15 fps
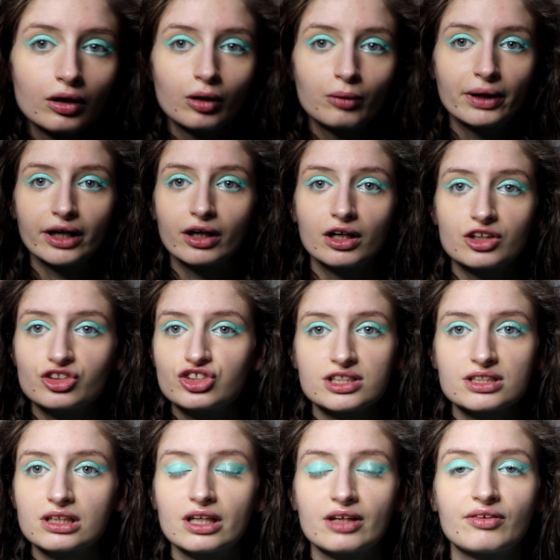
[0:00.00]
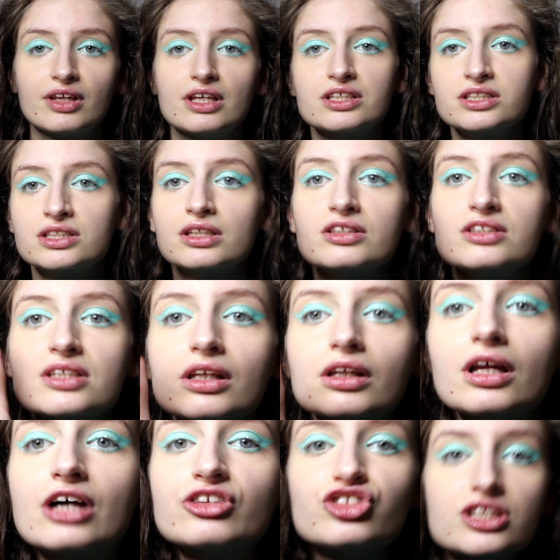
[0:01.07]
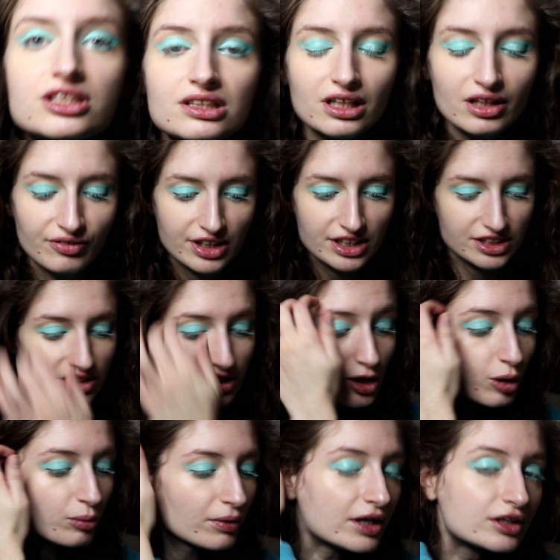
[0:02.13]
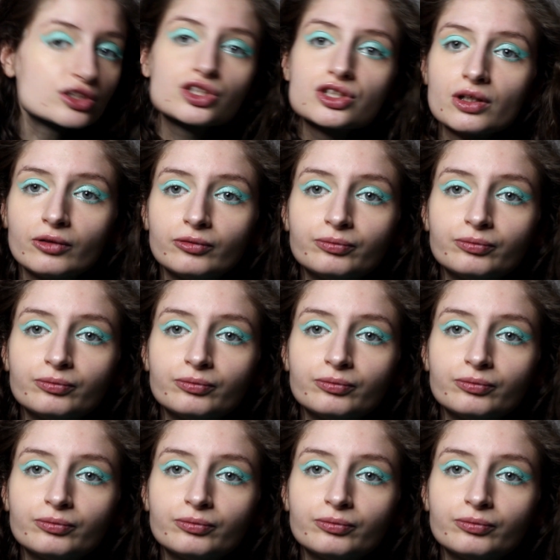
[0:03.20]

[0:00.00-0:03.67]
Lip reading: Oh my god, I just love this. I just love this so much.